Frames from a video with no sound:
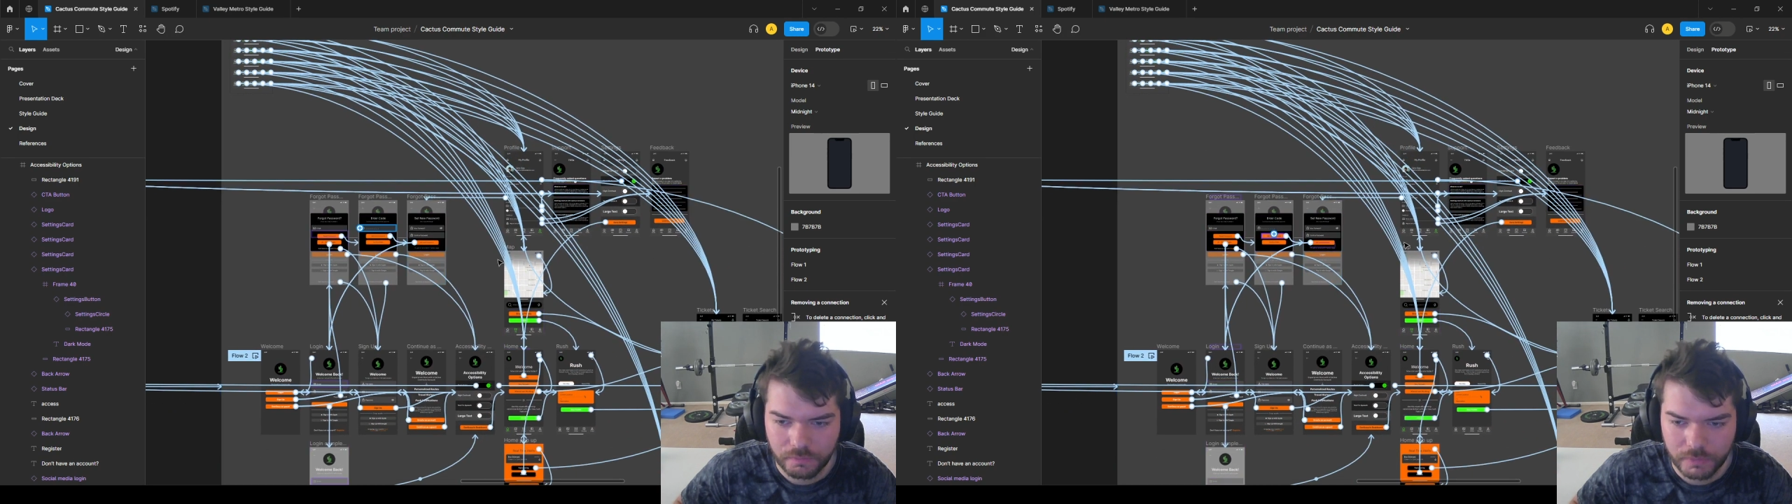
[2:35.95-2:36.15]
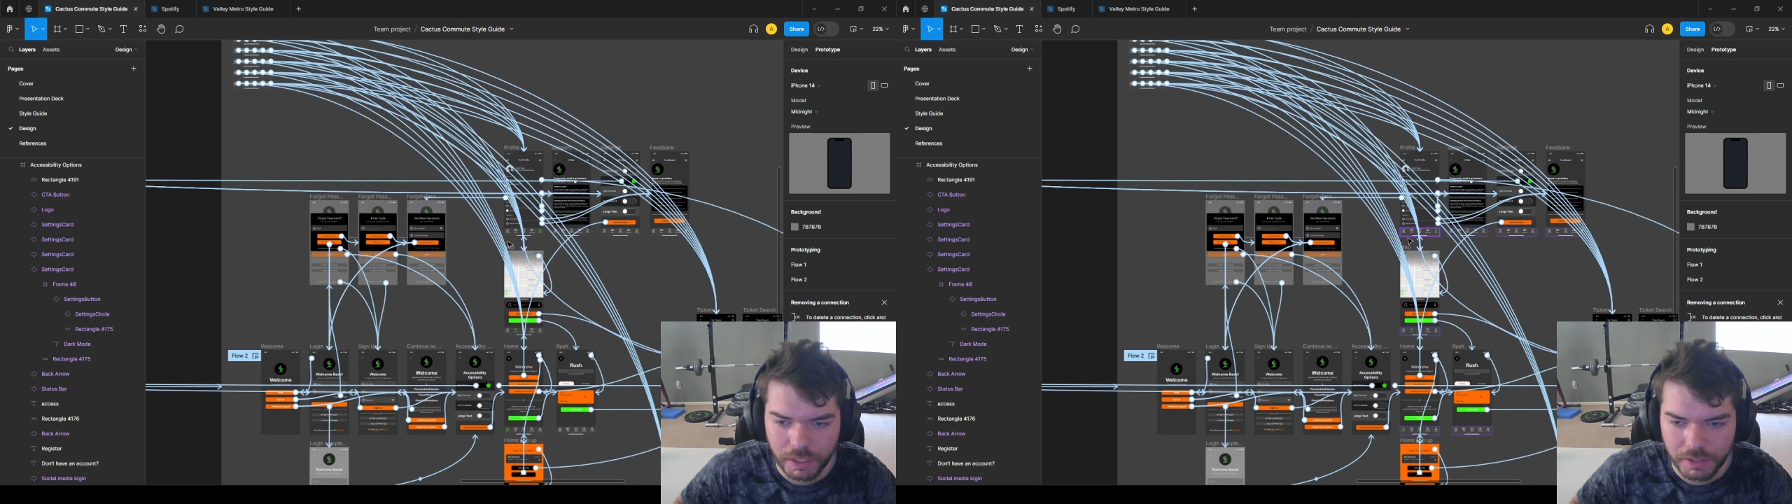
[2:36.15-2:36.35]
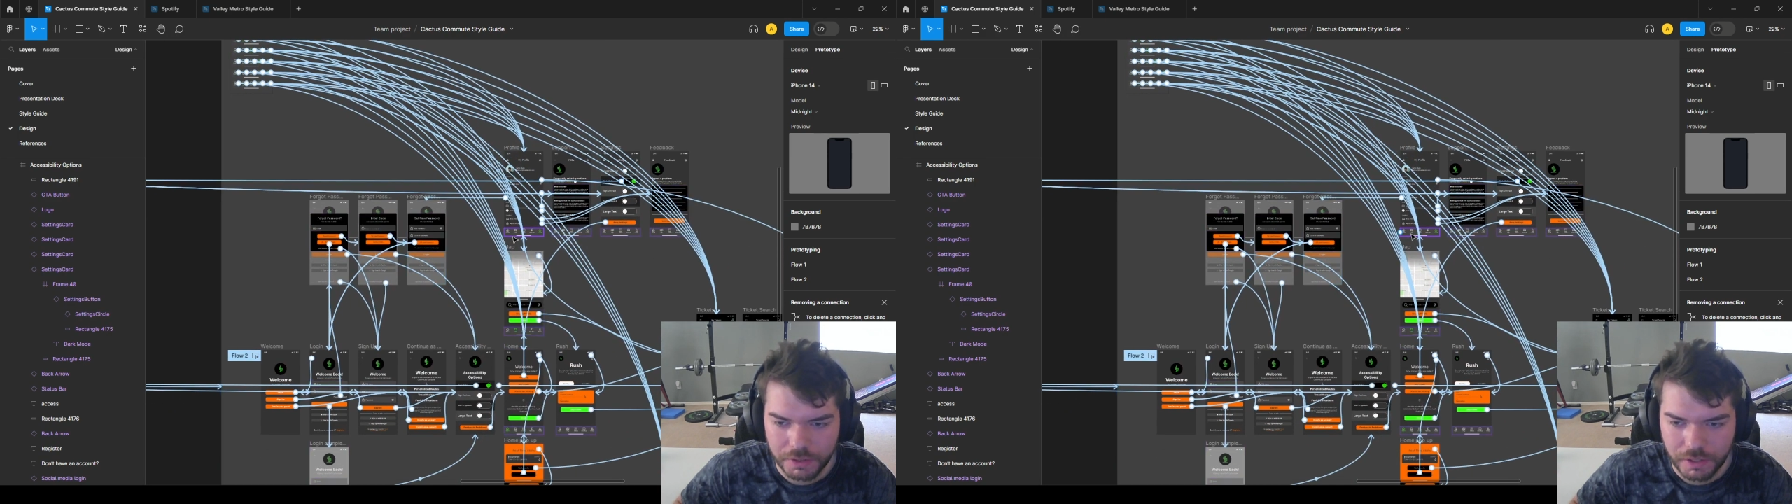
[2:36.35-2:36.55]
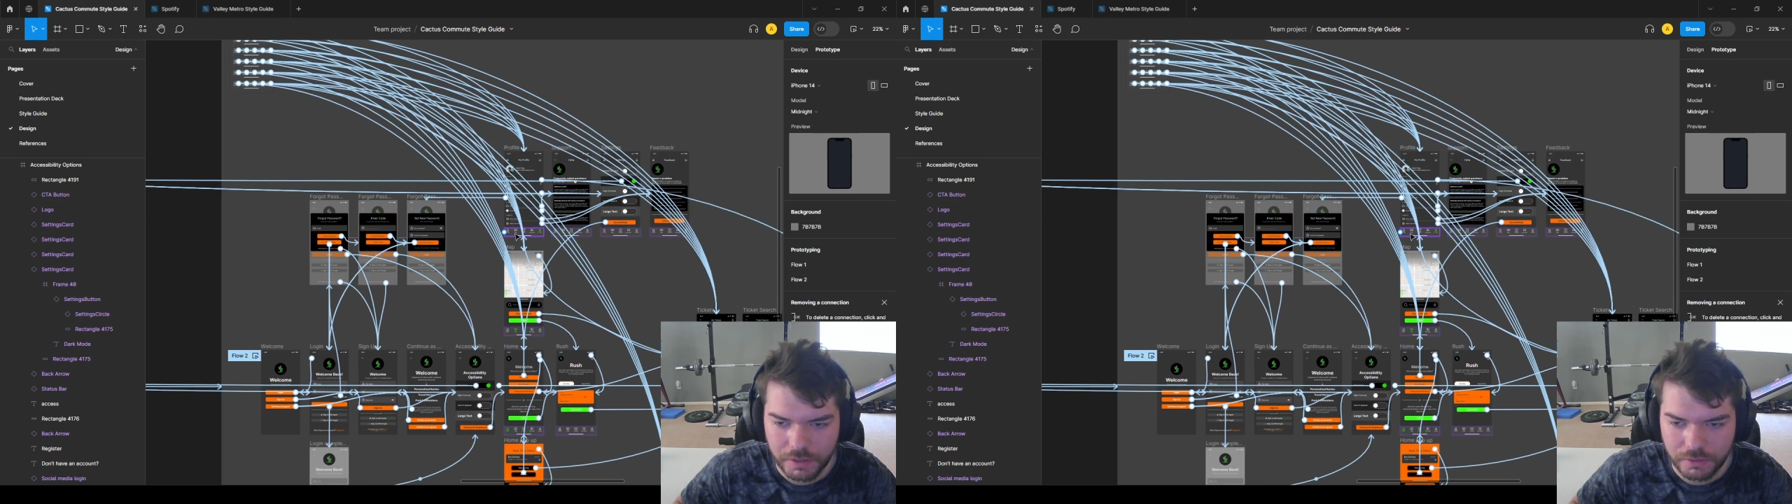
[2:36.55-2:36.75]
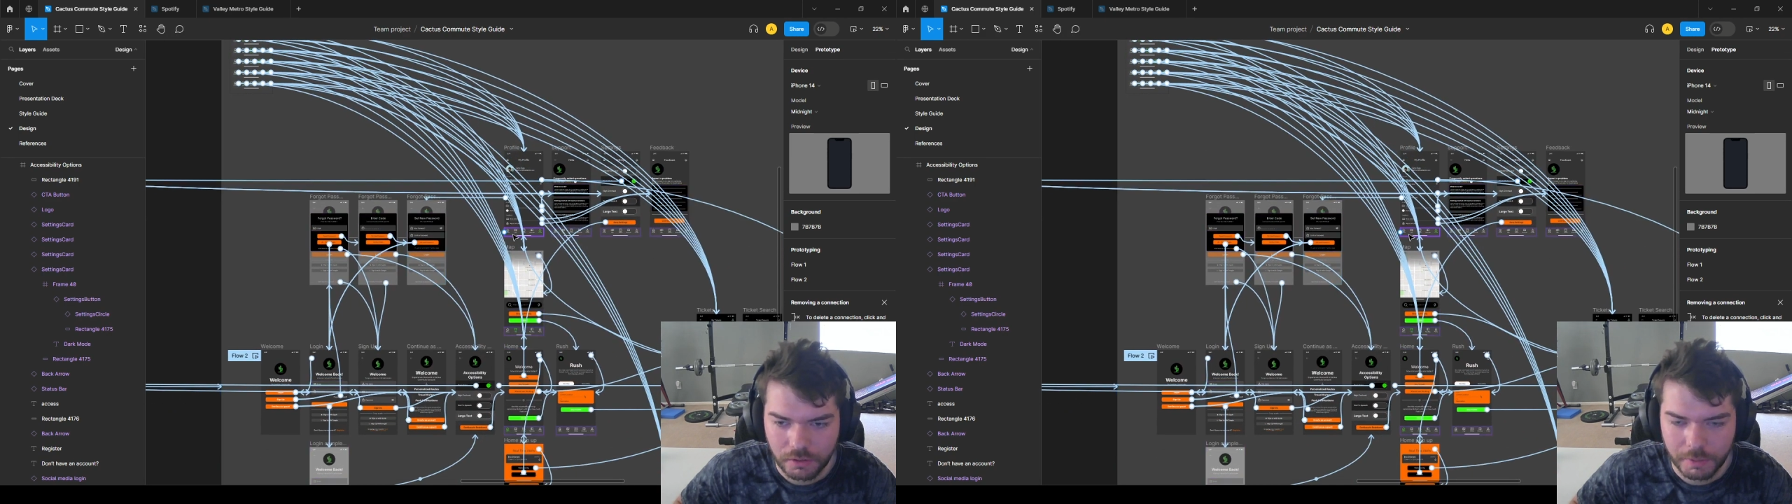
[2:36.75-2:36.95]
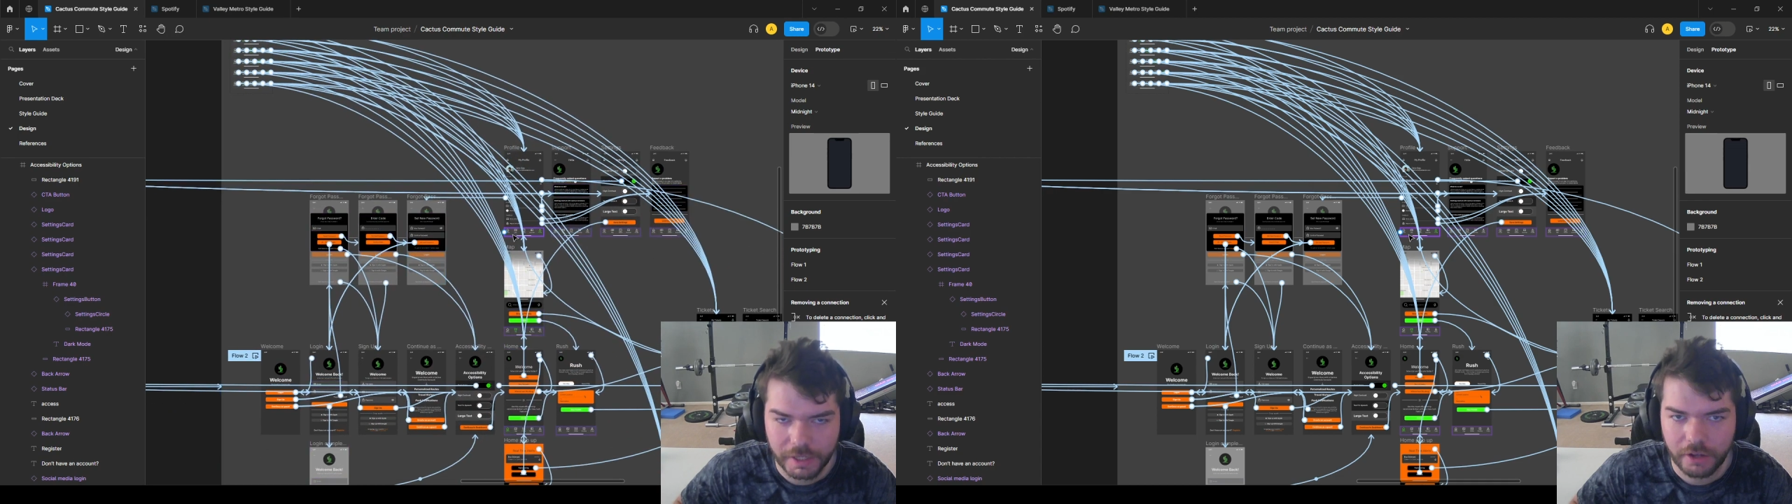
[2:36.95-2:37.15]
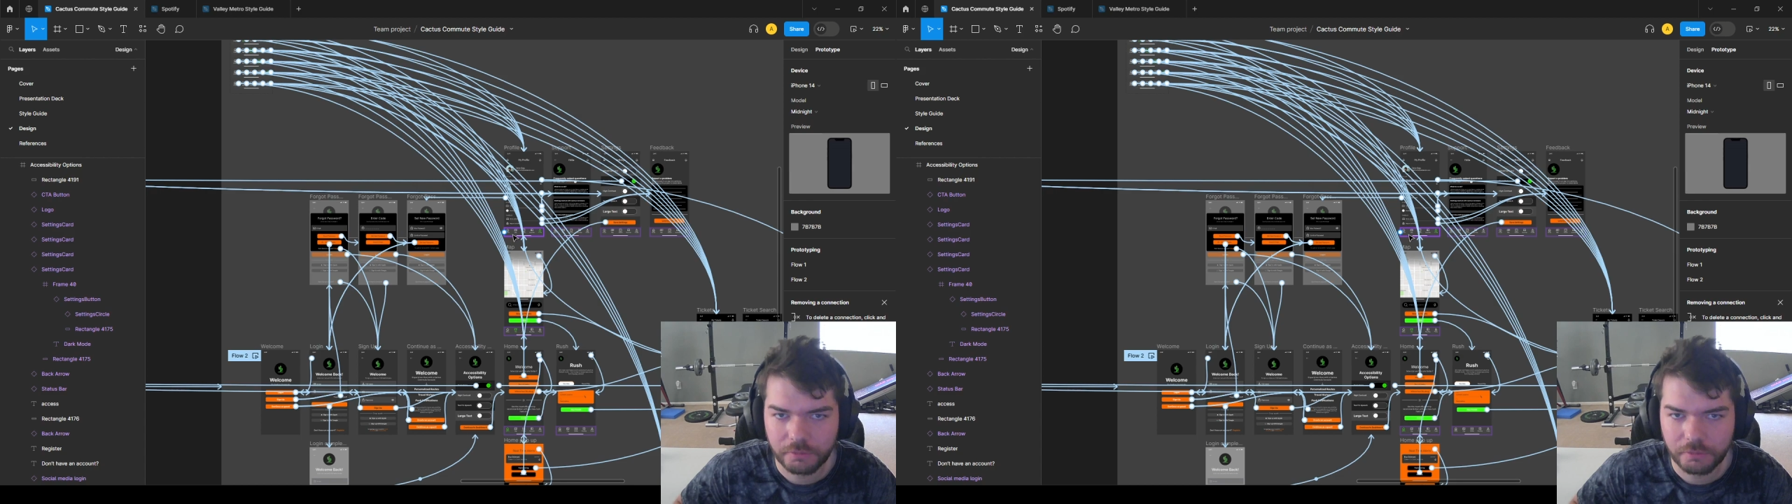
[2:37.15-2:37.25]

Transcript: and then changed all my nav